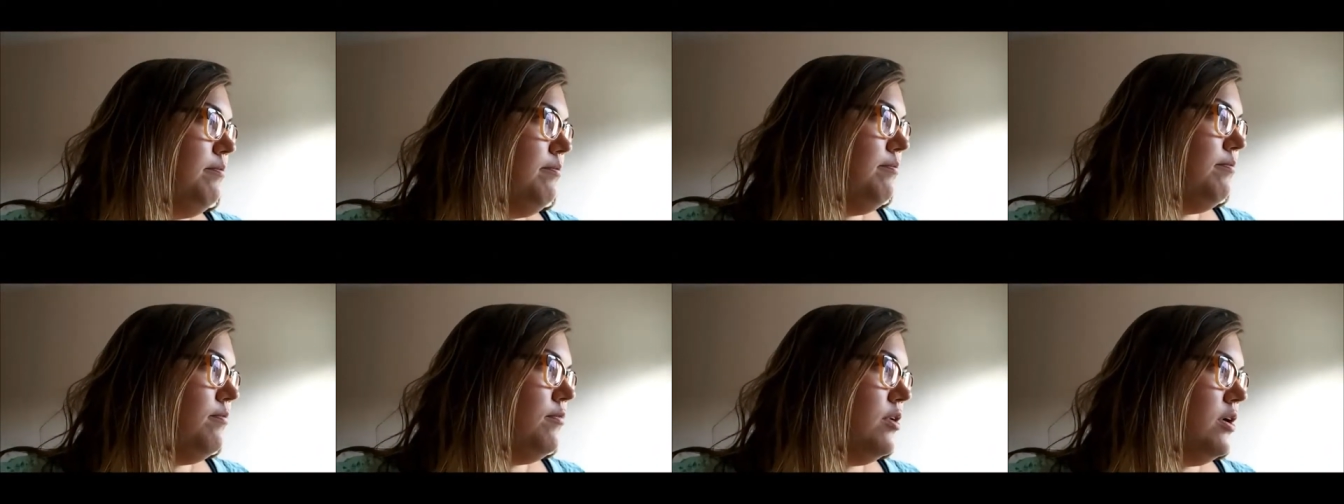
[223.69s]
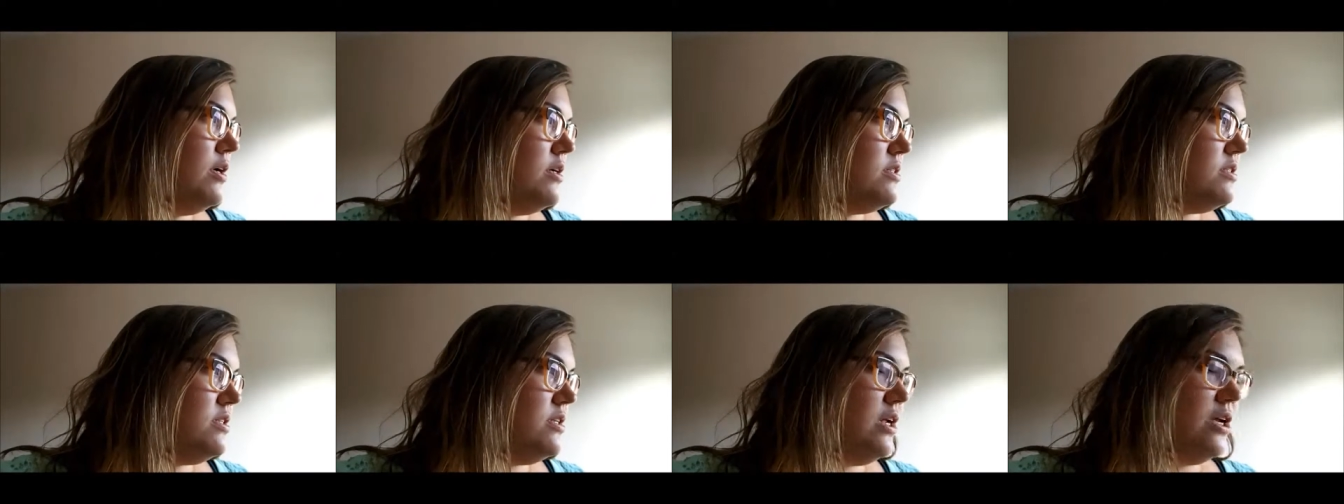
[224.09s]
what
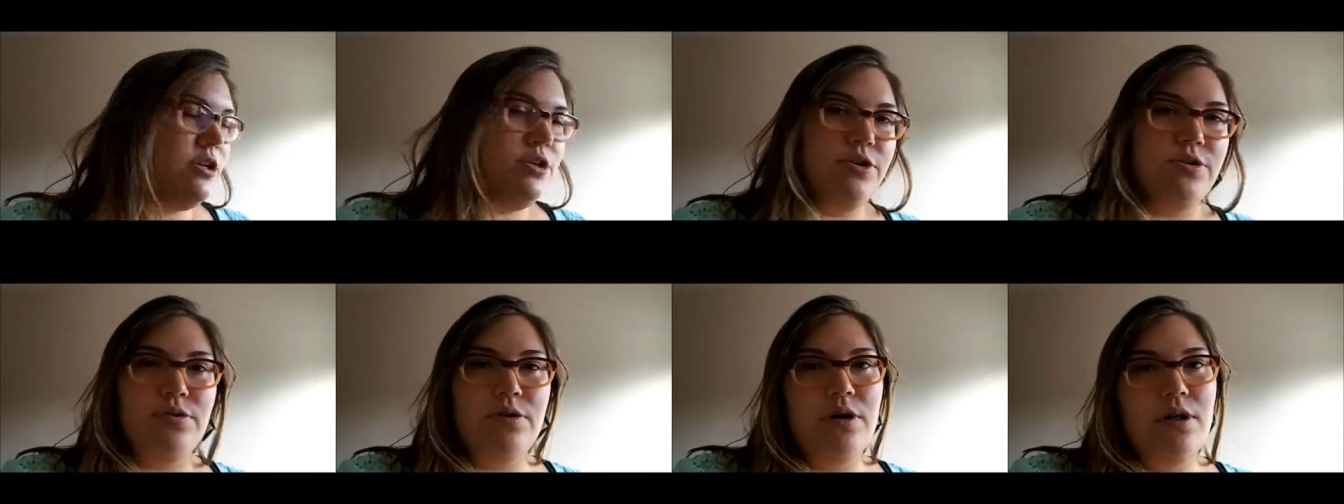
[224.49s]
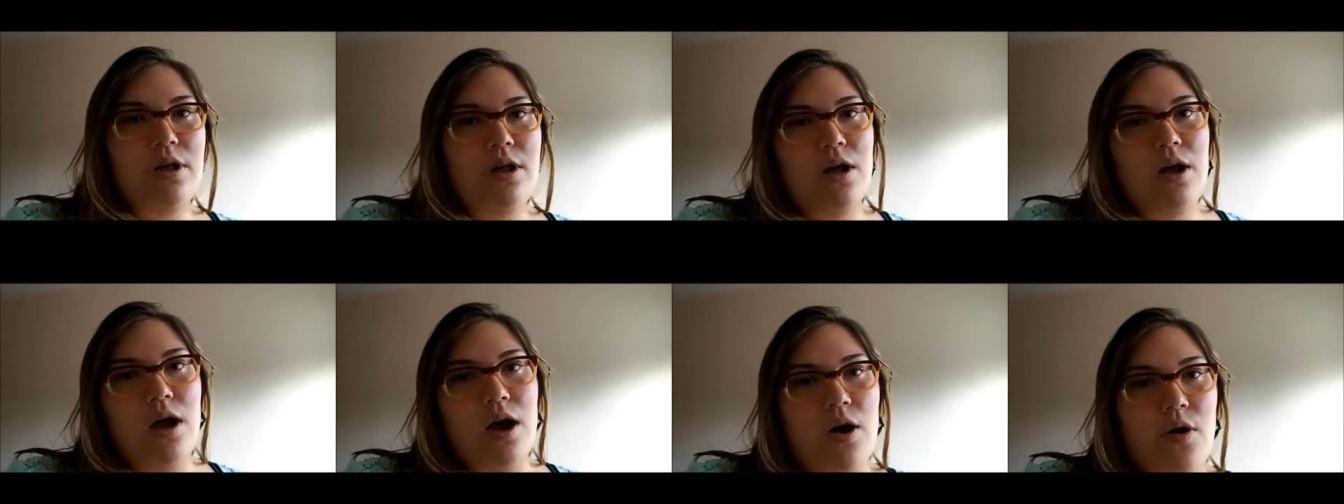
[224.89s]
else did I do?
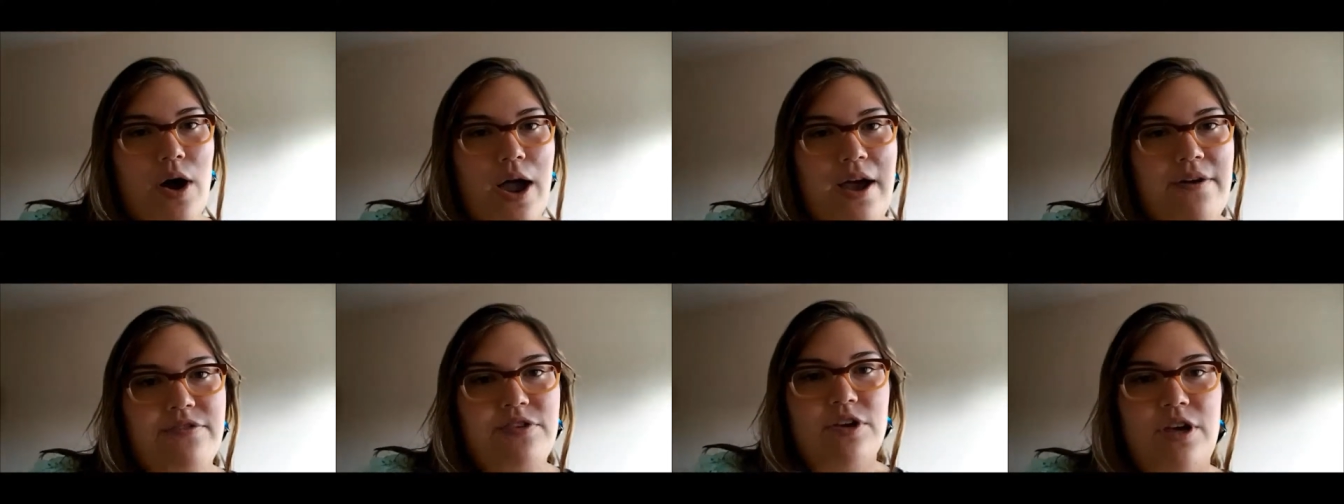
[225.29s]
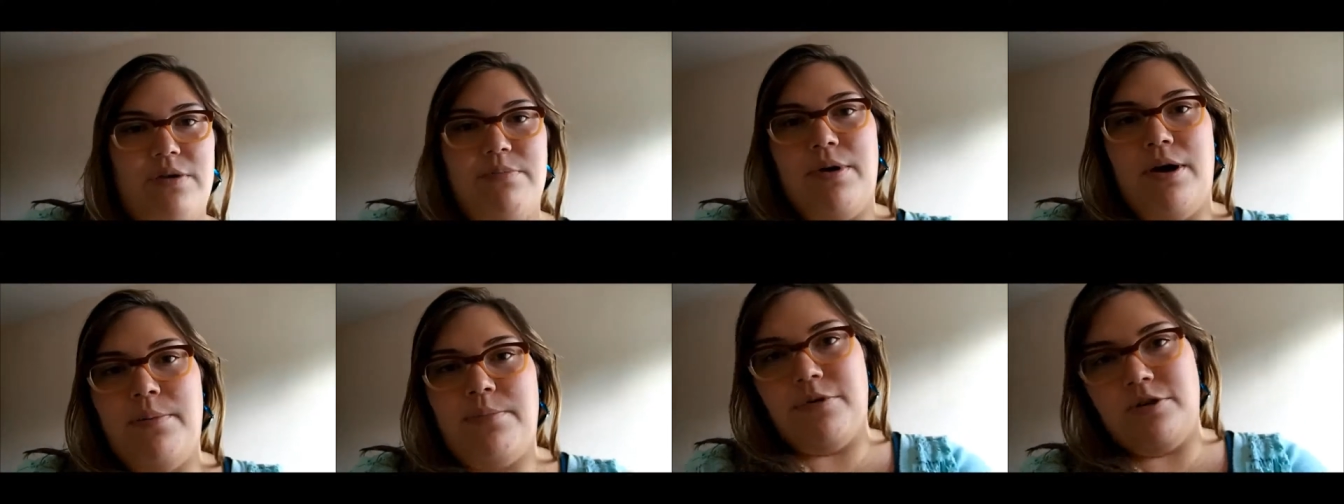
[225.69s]
Oh, I have to get
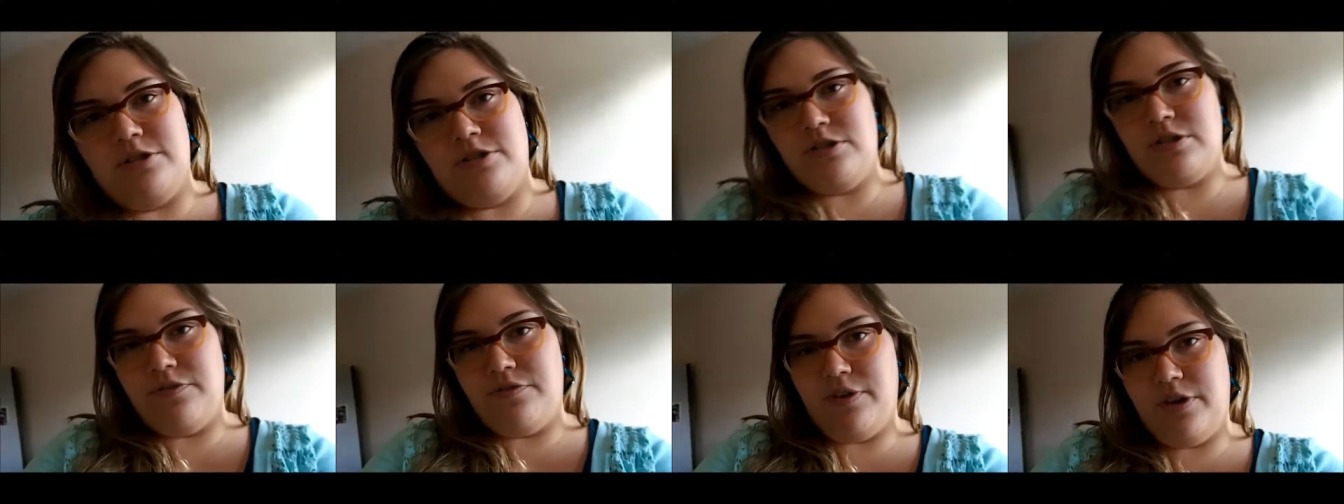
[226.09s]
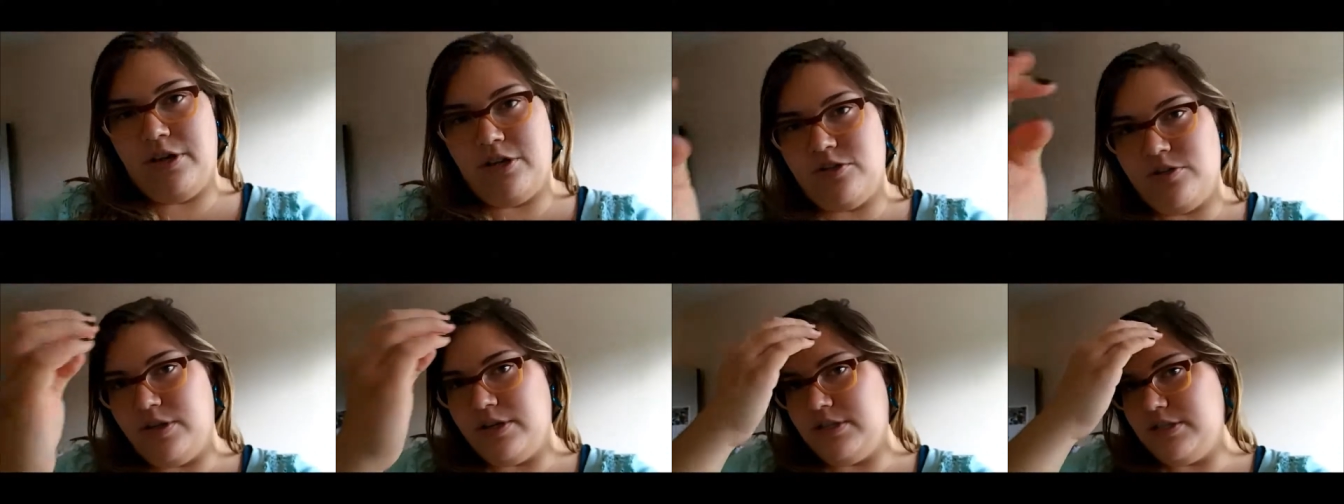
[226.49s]
my birth
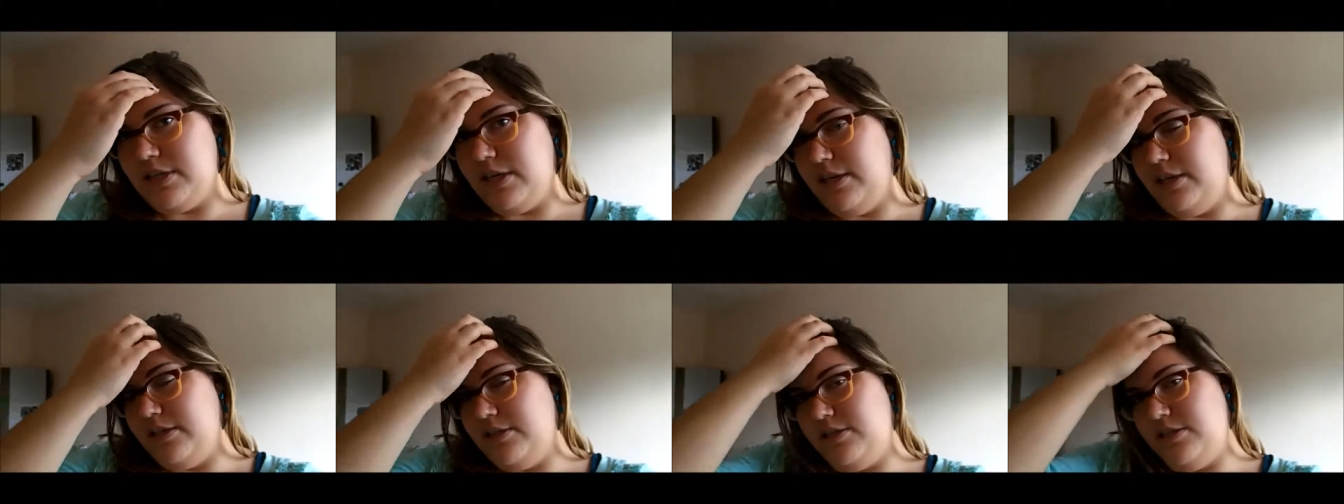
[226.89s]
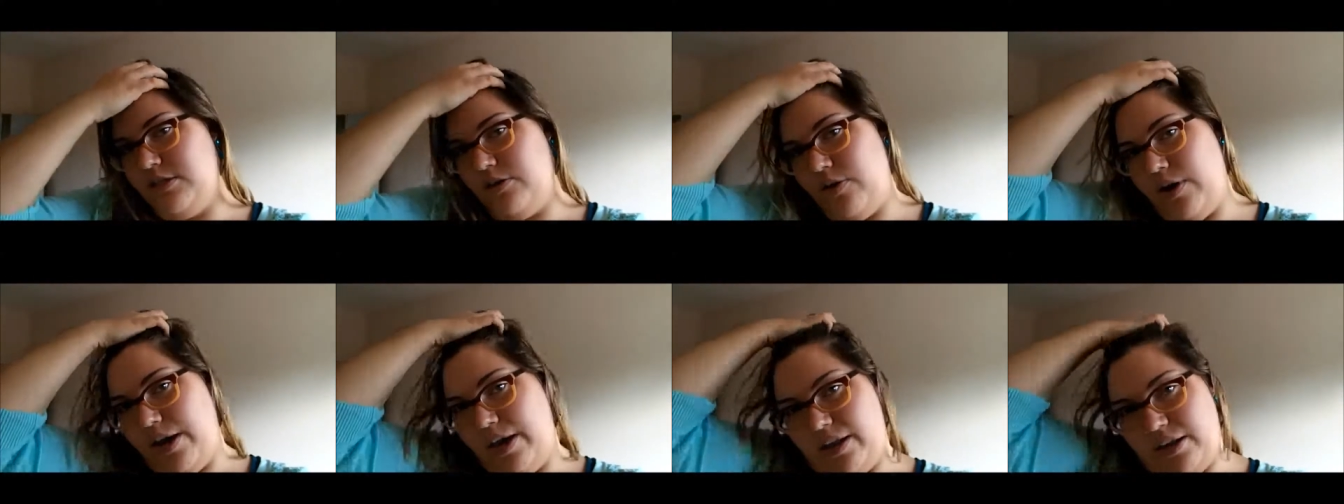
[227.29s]
certificate translated,
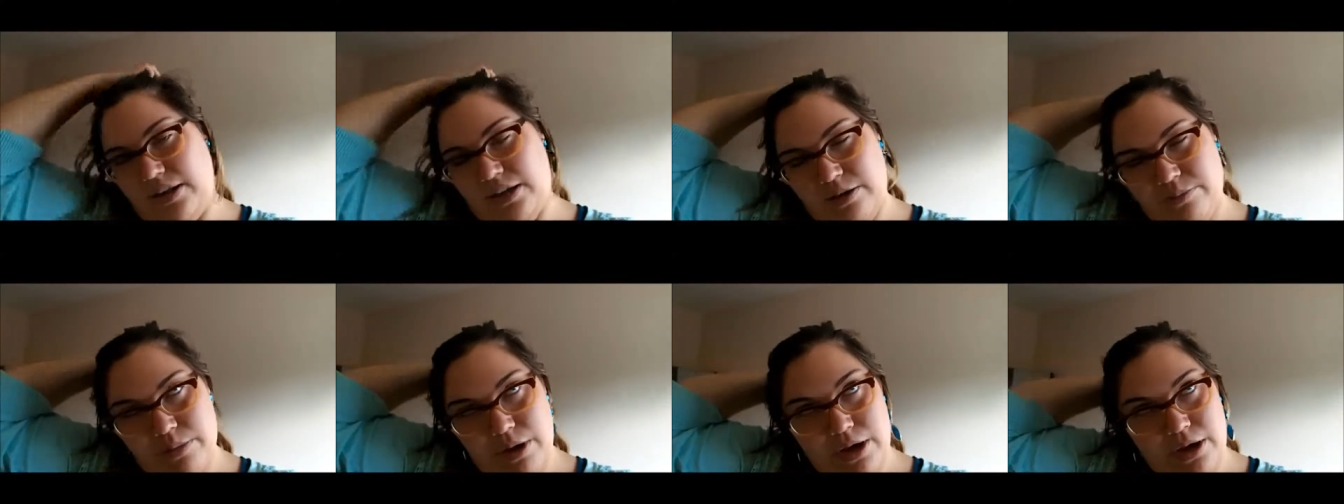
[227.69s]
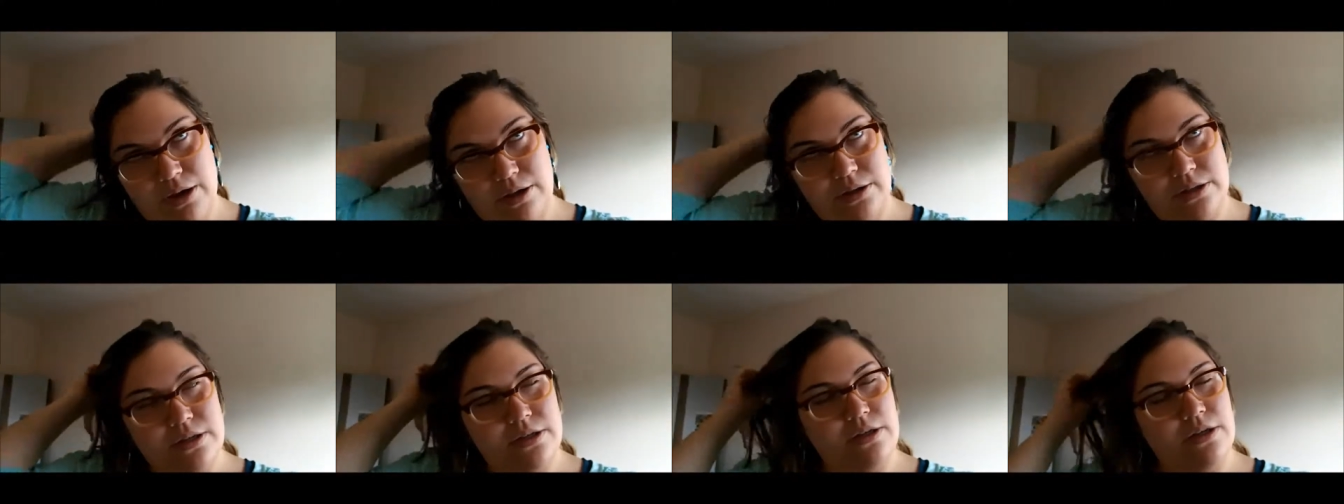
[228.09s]
so I had
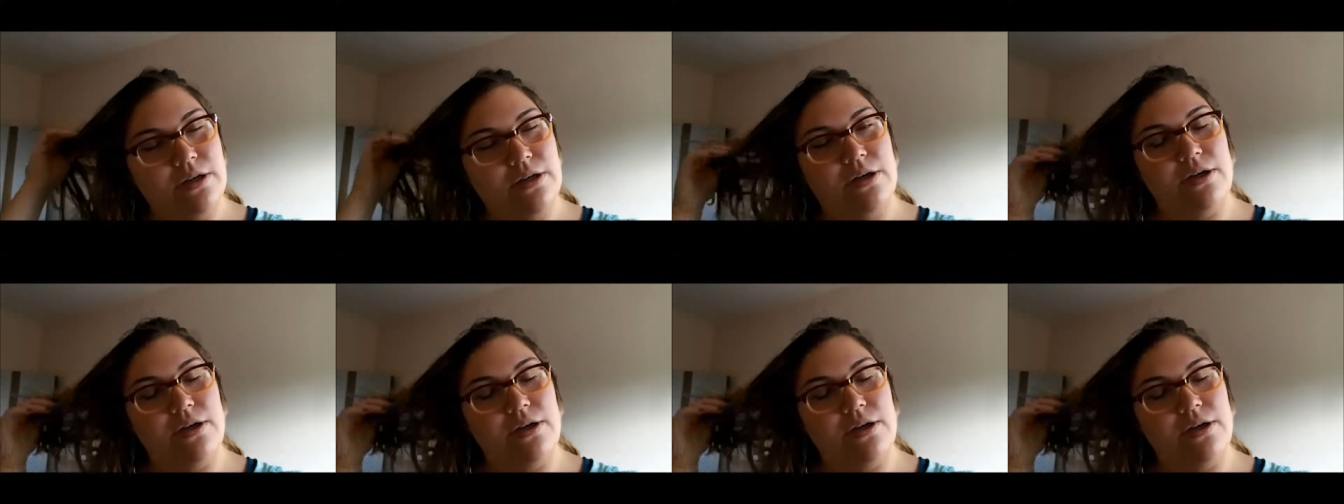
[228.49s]
emailed